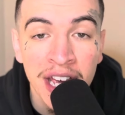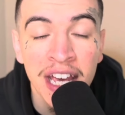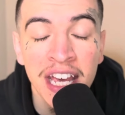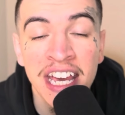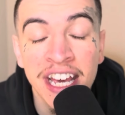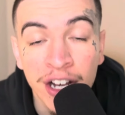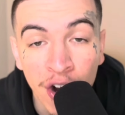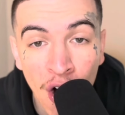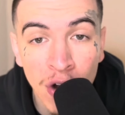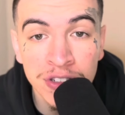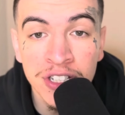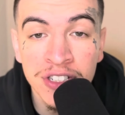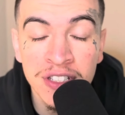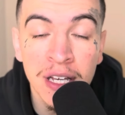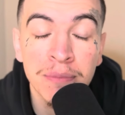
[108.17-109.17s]
it
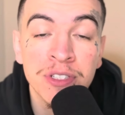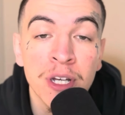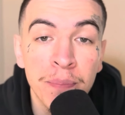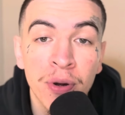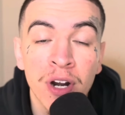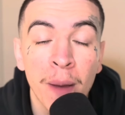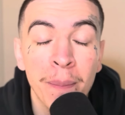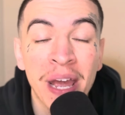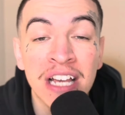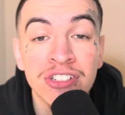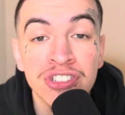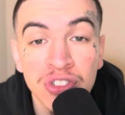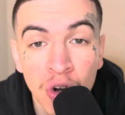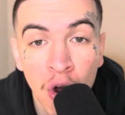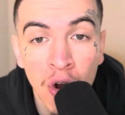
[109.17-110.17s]
causes them to put up a
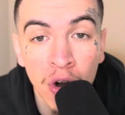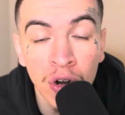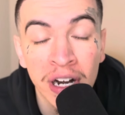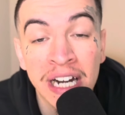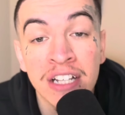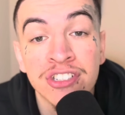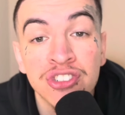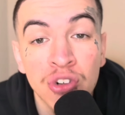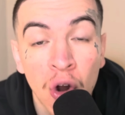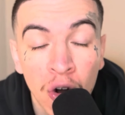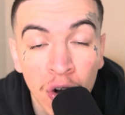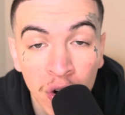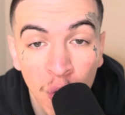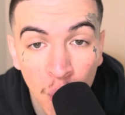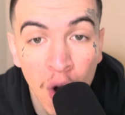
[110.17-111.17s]
stronger and a
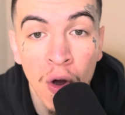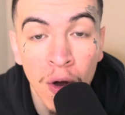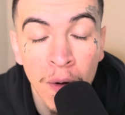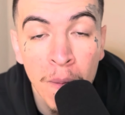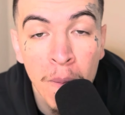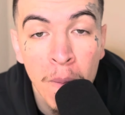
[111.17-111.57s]
stronger wall,